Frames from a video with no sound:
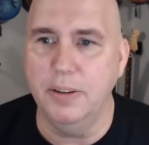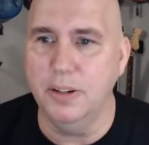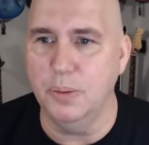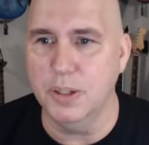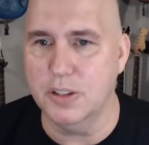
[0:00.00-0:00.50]
You
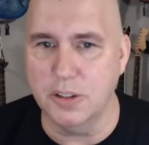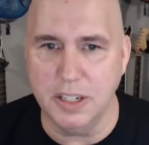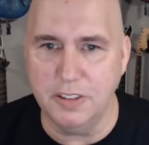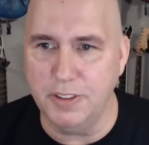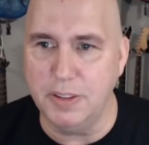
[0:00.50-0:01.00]
know, what's
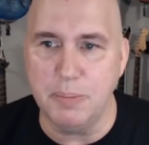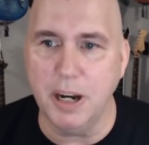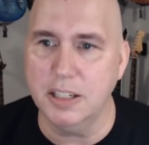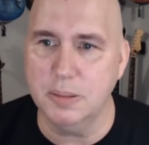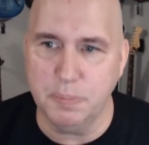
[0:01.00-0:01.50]
30 to 50
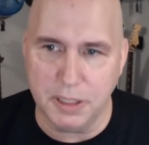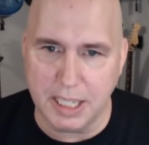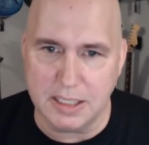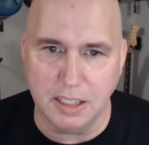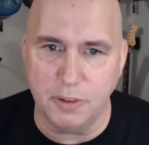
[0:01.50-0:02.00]
bucks, put
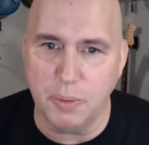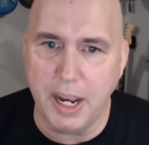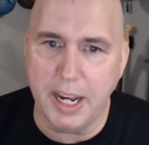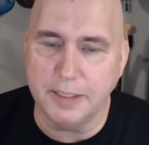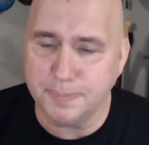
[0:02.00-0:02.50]
that stuff
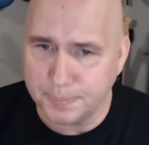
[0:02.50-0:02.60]
away and